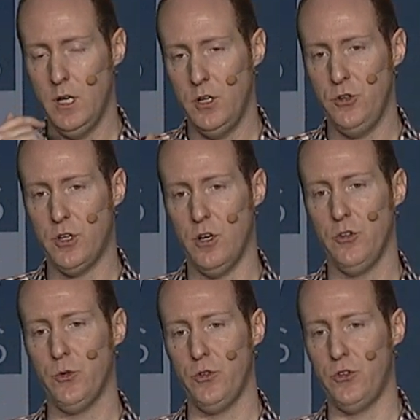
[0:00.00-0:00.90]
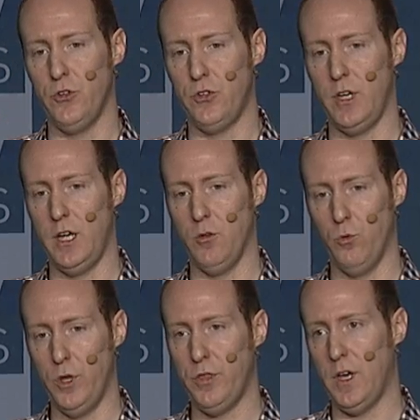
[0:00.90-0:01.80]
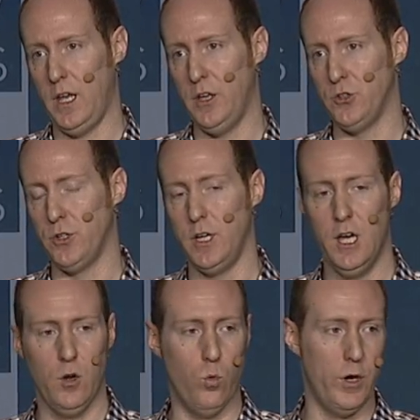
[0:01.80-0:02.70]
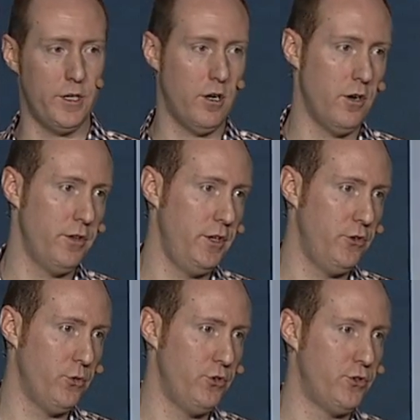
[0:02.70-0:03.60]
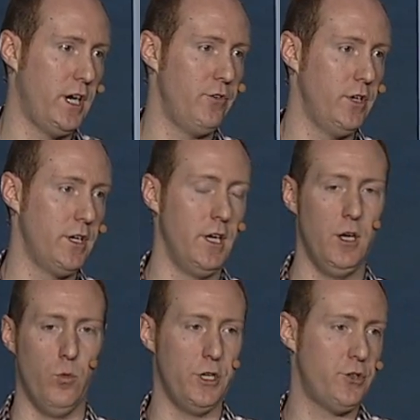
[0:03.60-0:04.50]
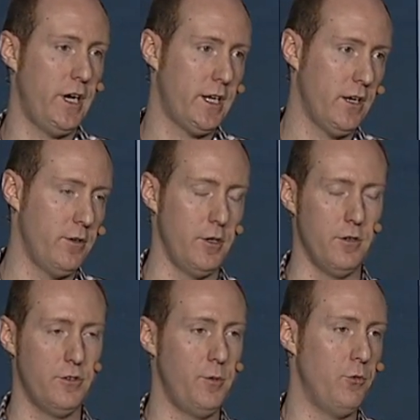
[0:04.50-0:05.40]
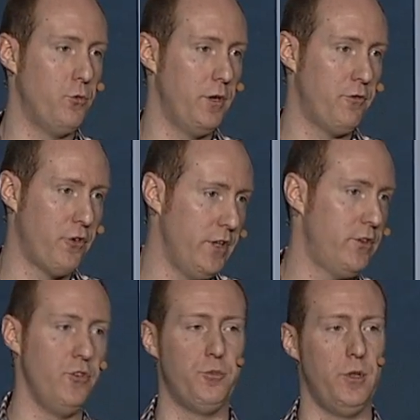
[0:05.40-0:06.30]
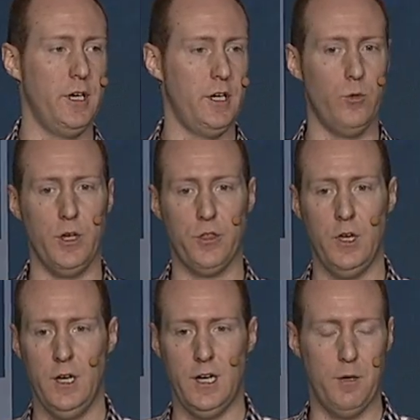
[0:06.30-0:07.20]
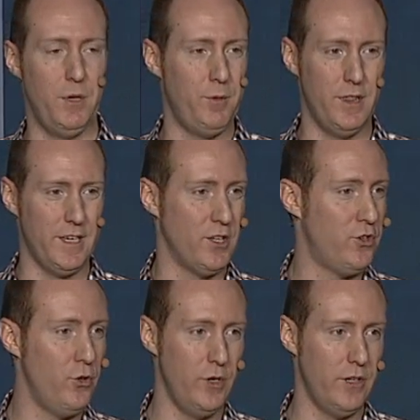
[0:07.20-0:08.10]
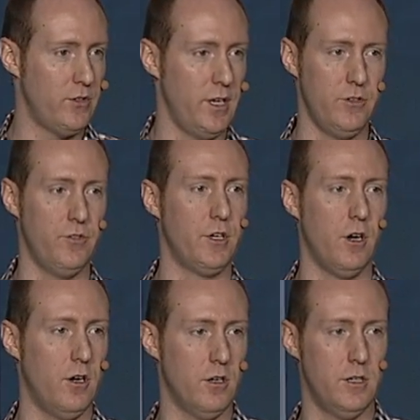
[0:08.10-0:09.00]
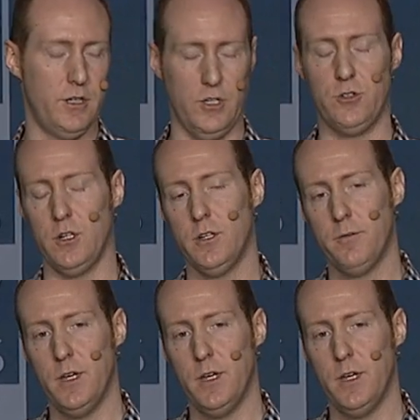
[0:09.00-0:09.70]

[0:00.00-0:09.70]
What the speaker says: You can also associate with that entry what car the user was driving, what friends he was playing with, maybe like the tuning settings of the car, etc.